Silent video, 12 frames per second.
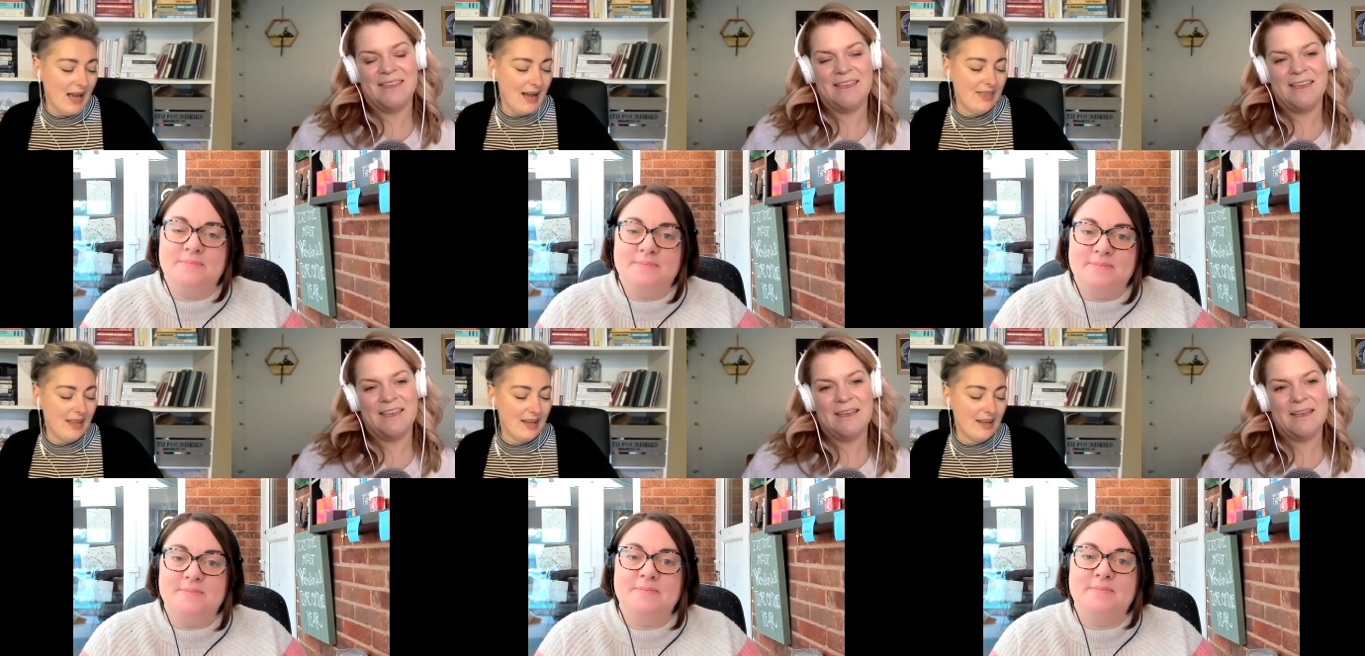Speaker 1: i
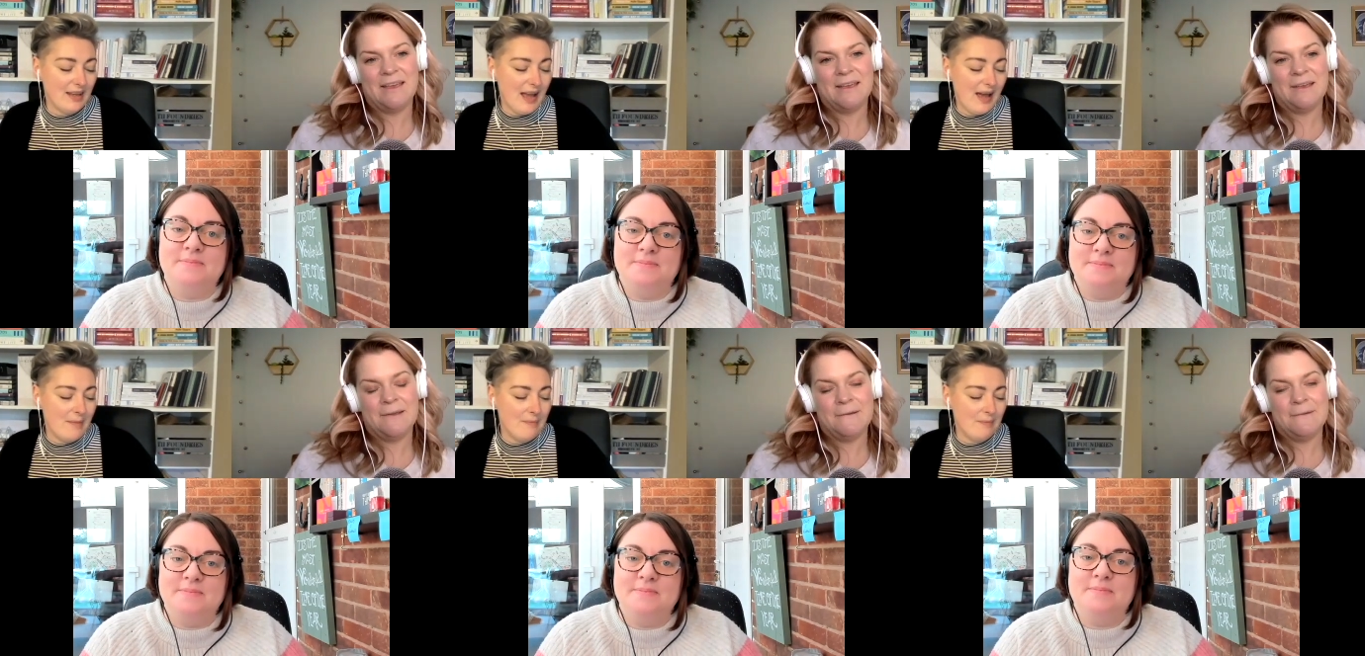think
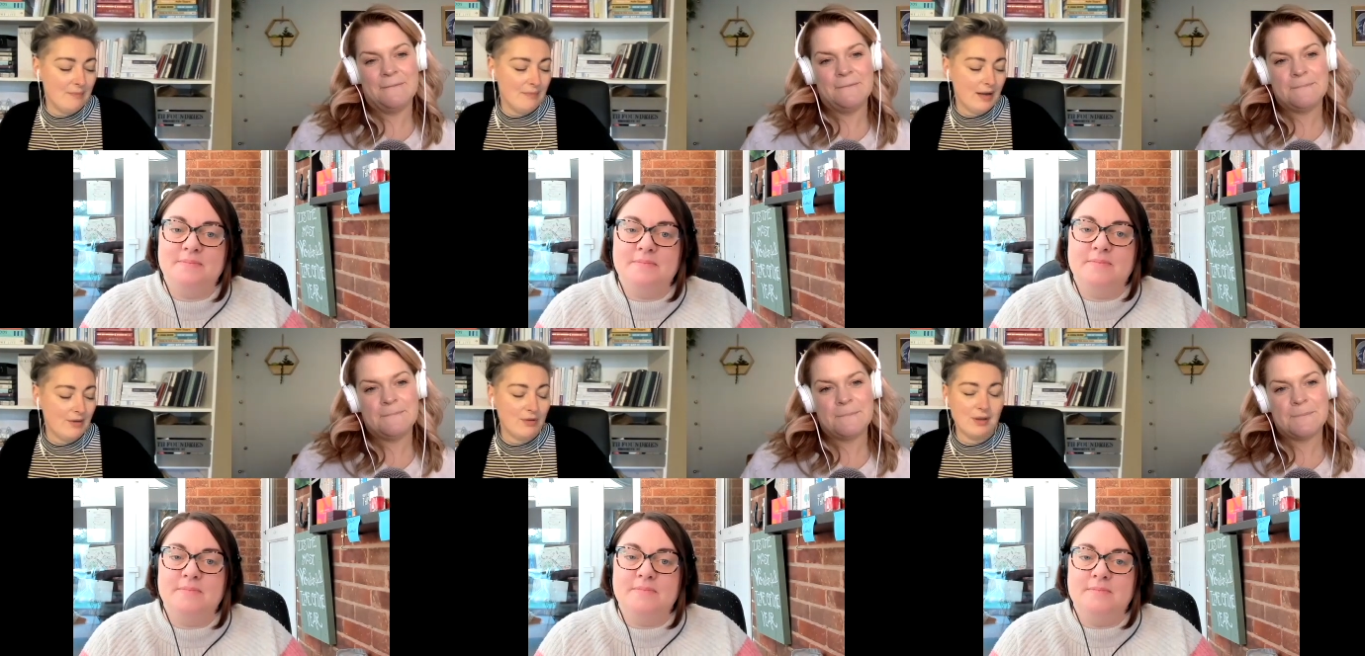um
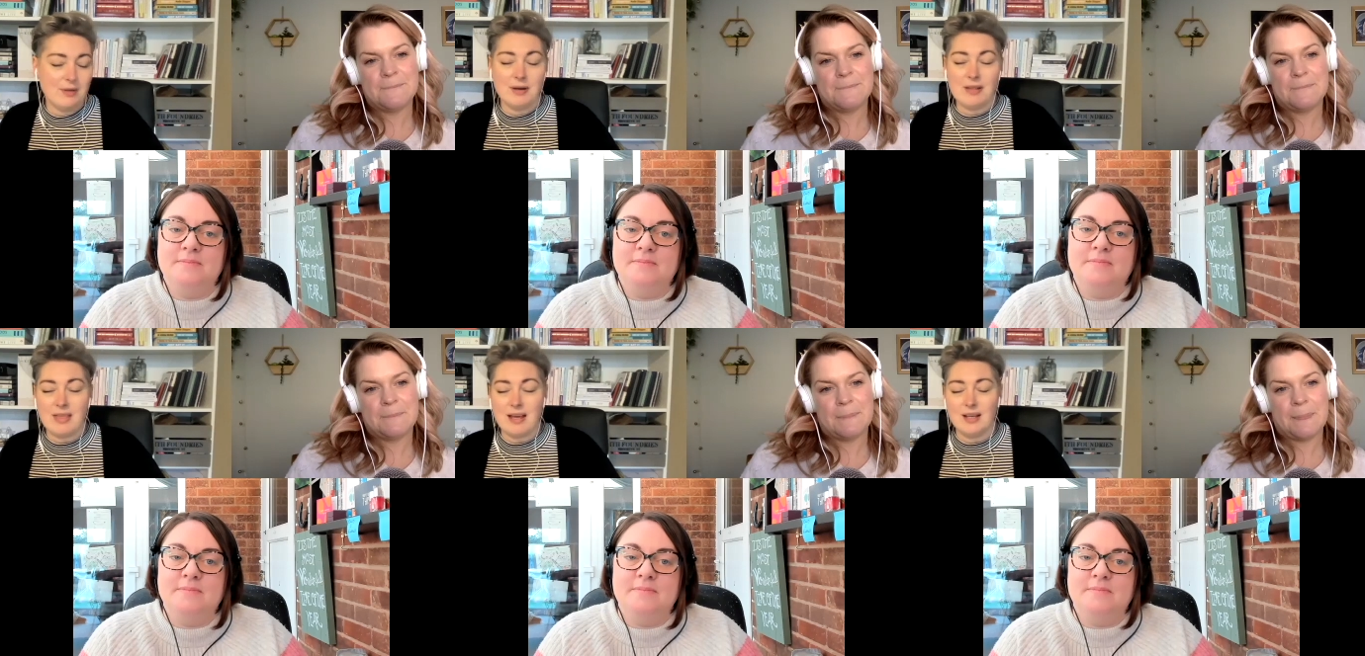i really want
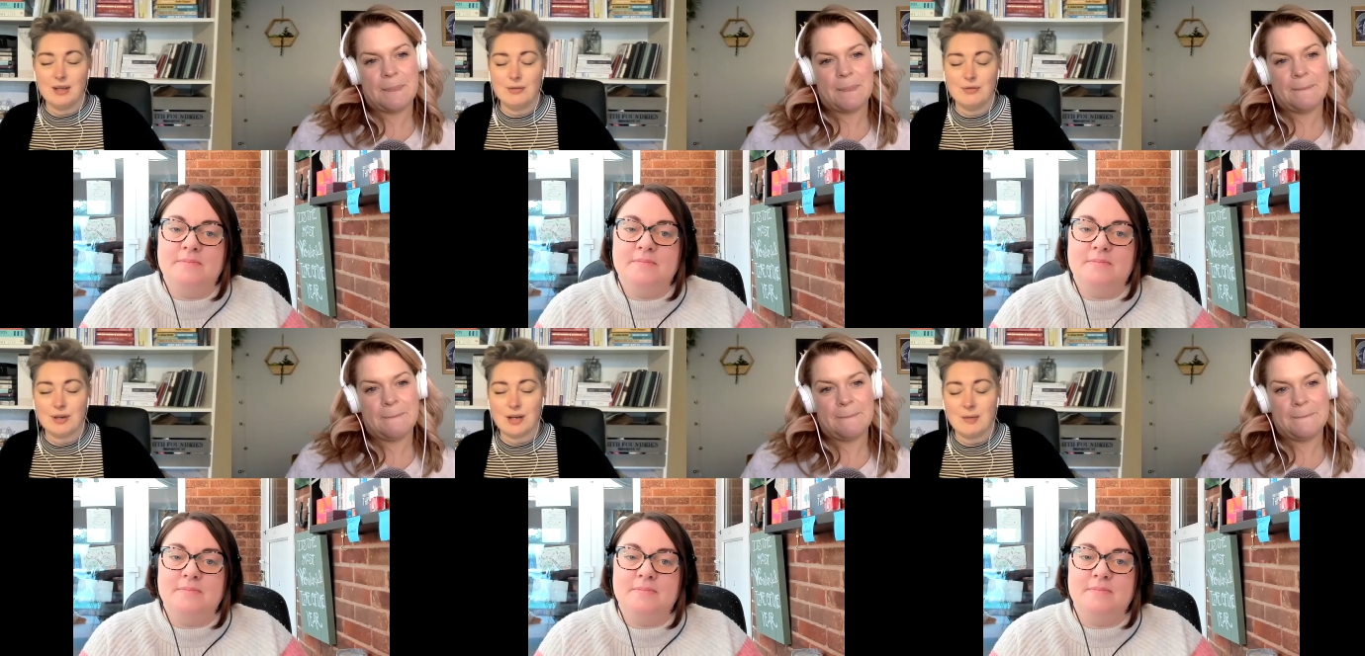to thank you
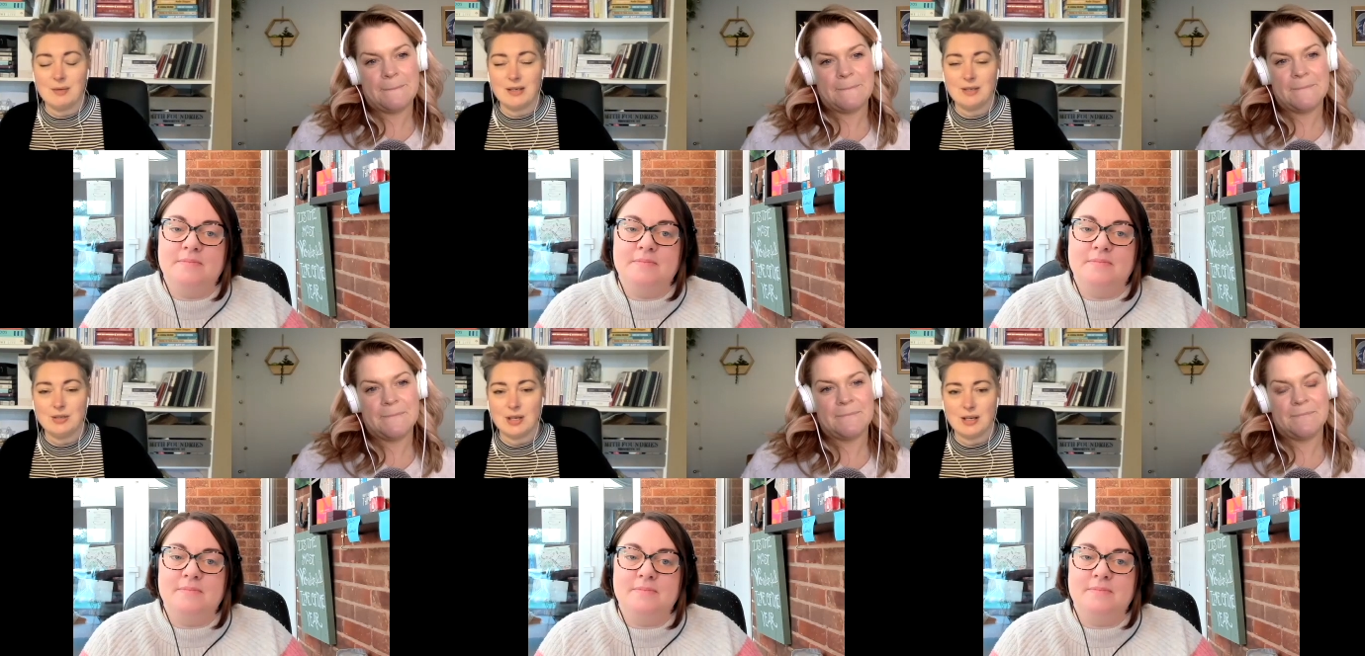for coming
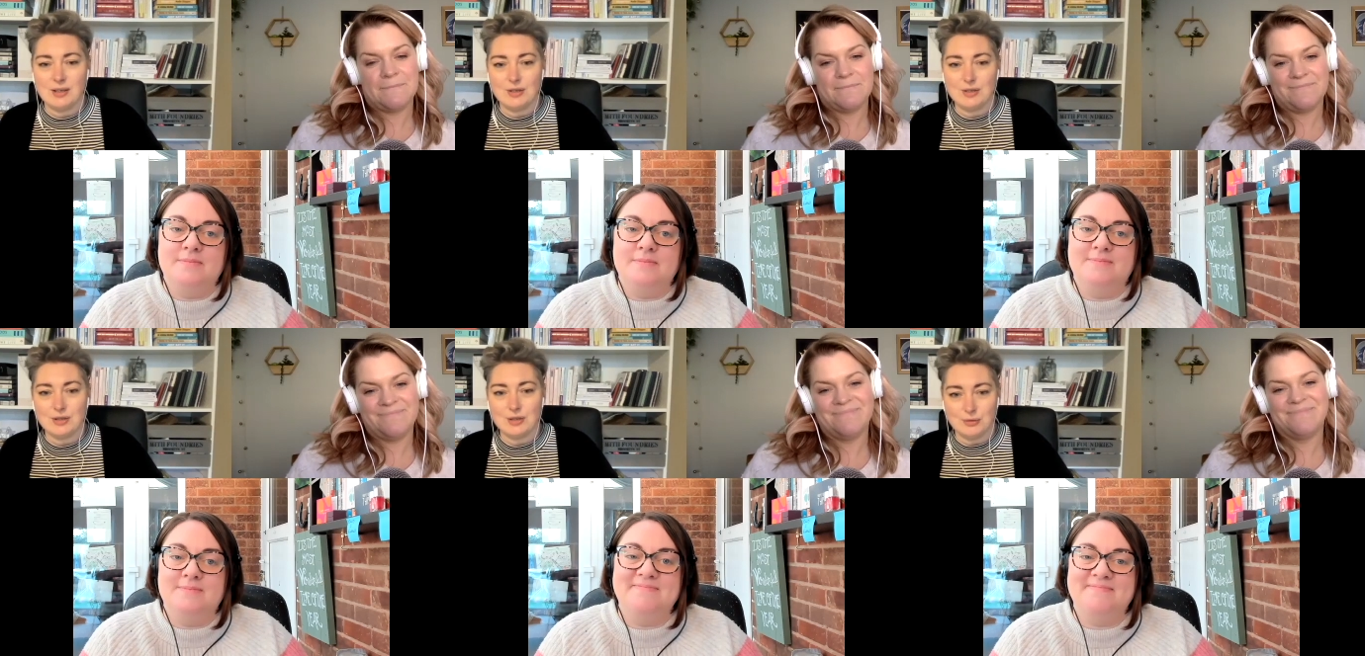and sharing your
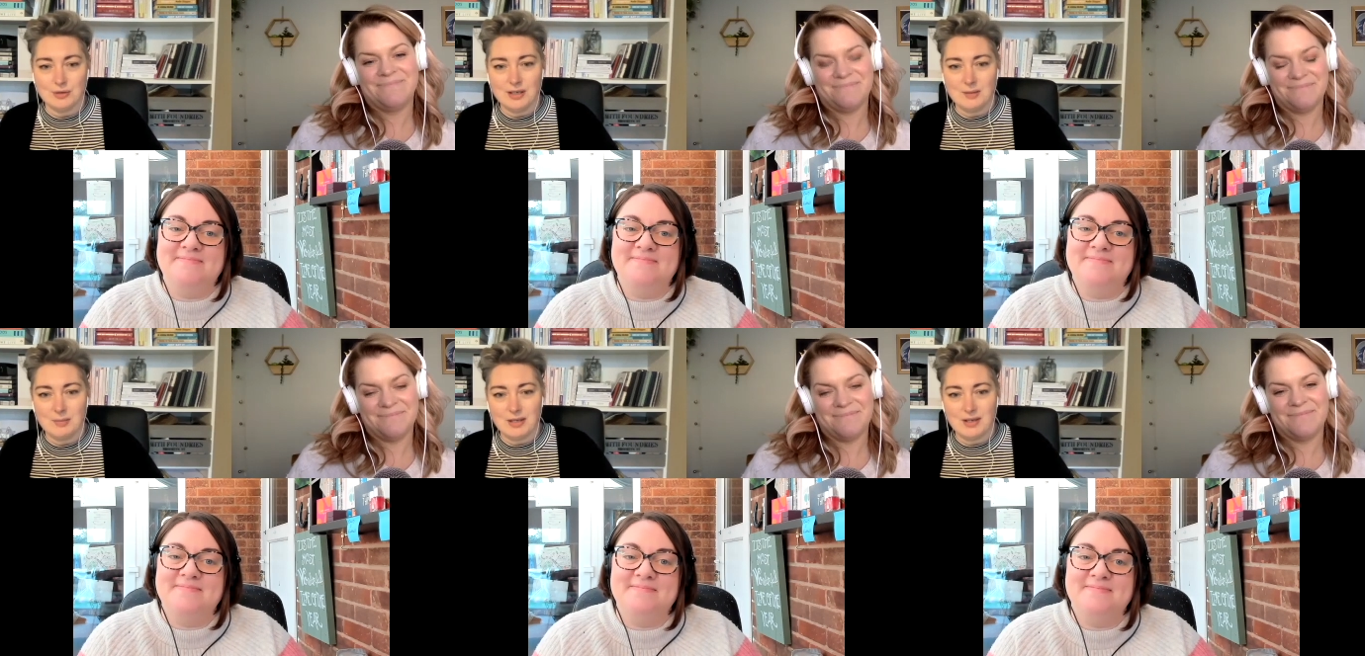
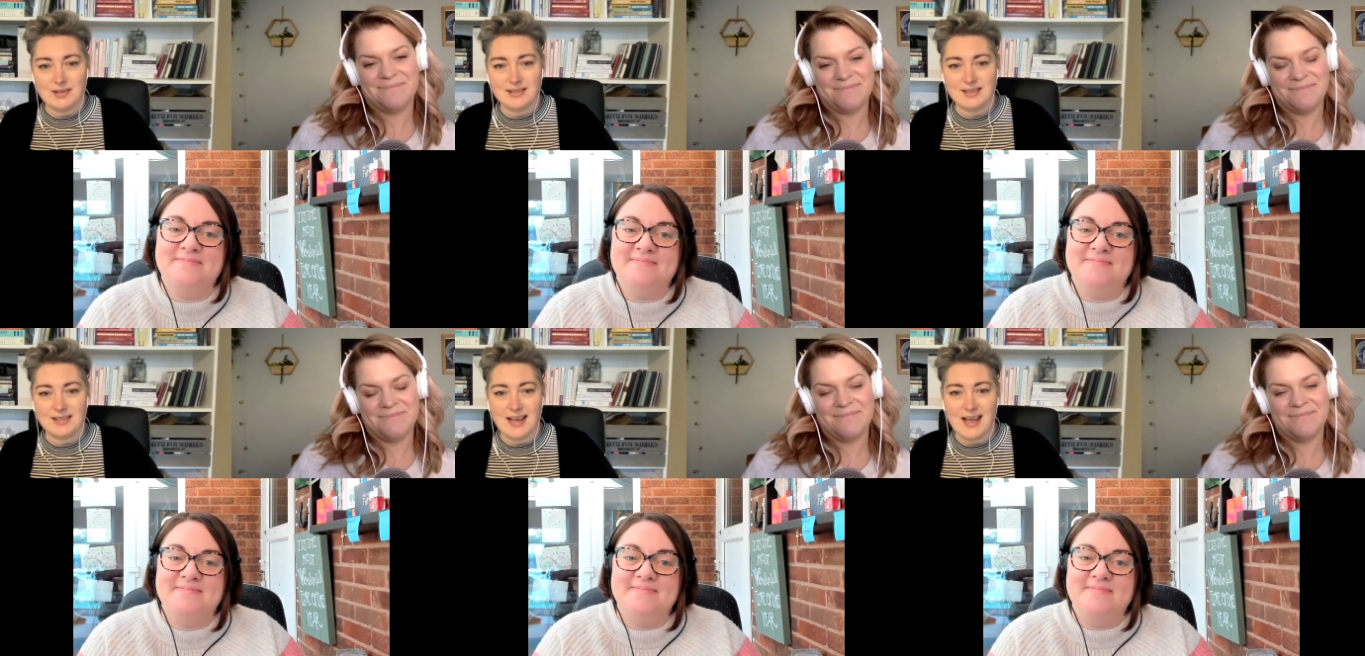story
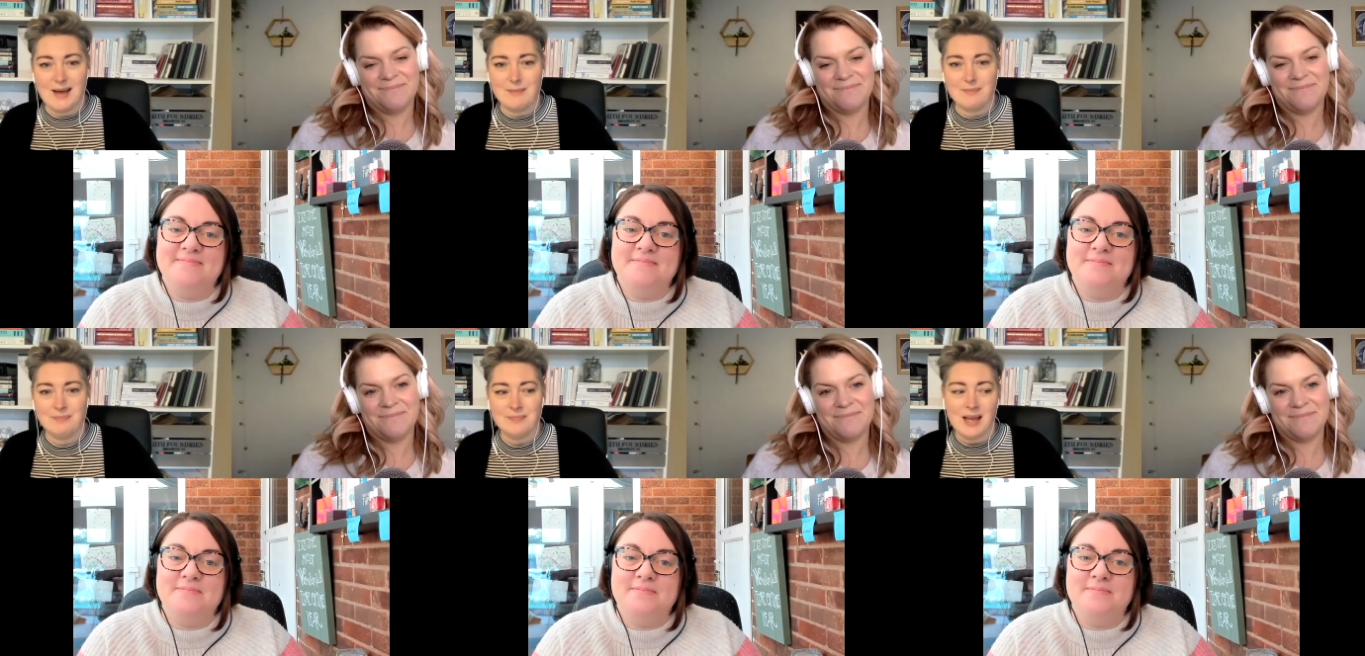because um